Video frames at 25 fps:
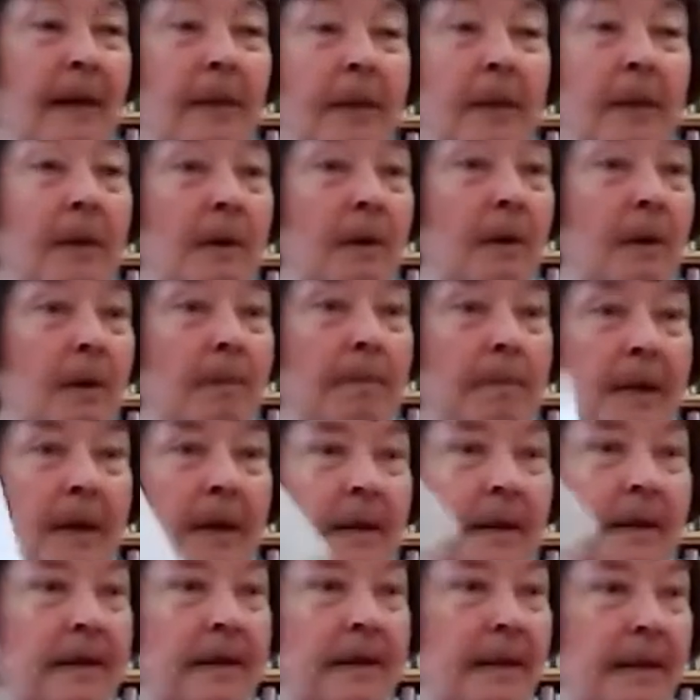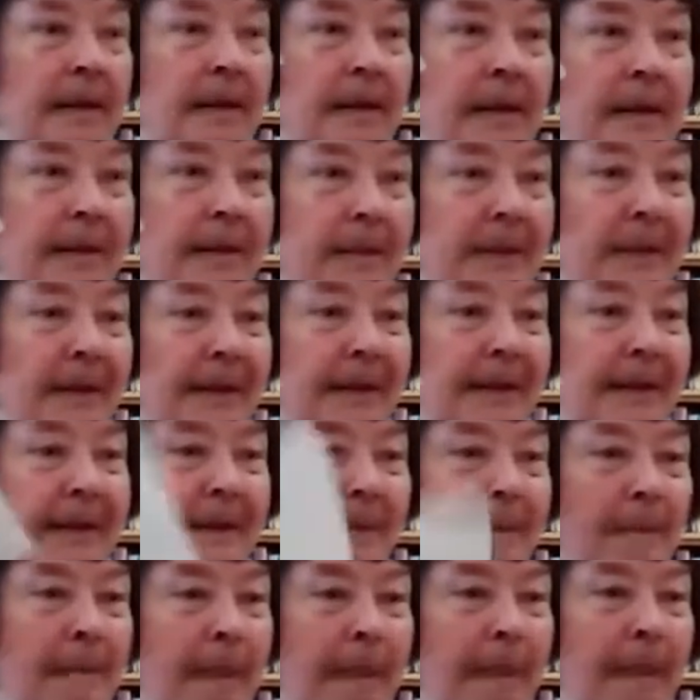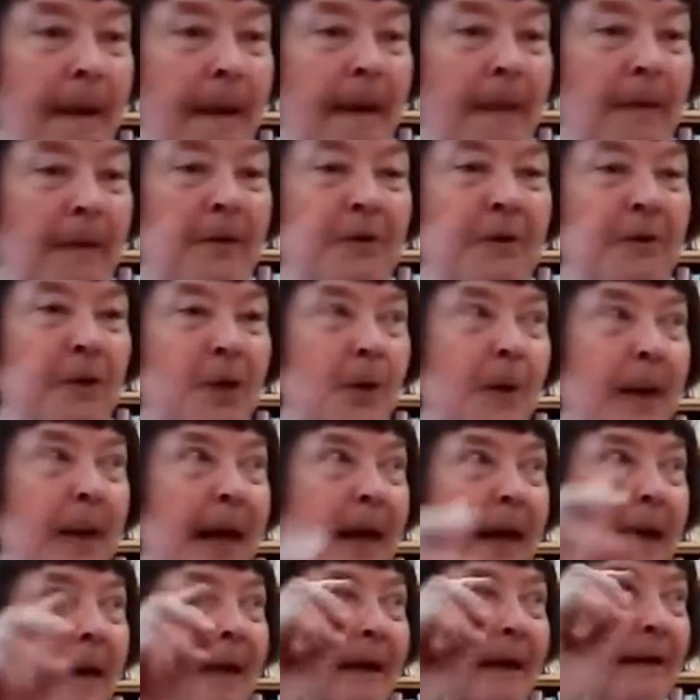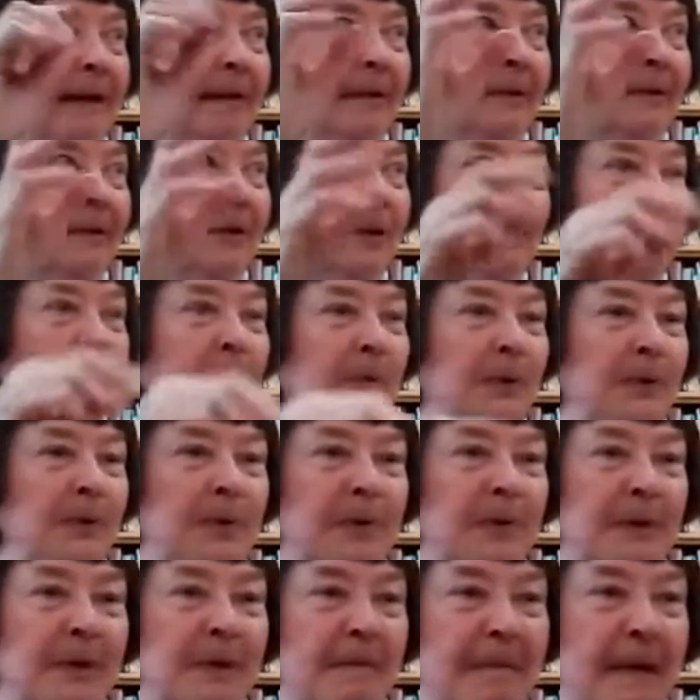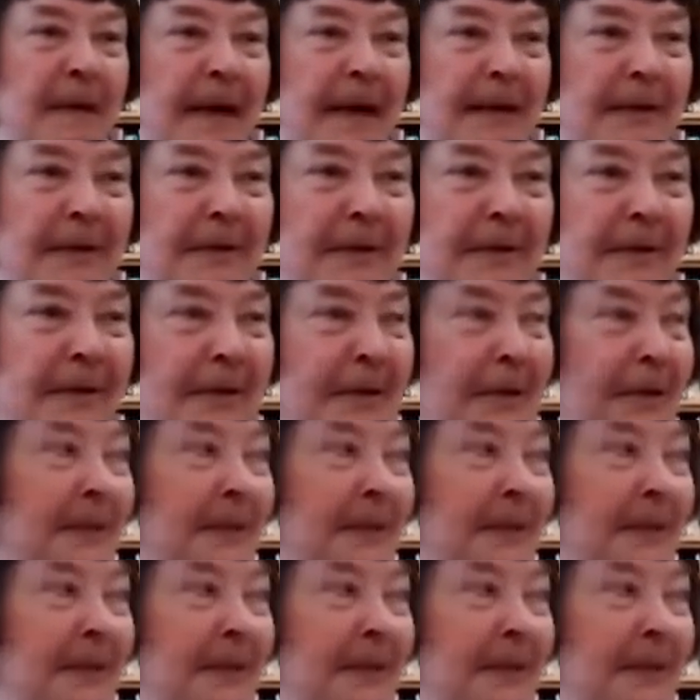There are no bugs to deal with. There's no hail to ruin your tomatoes.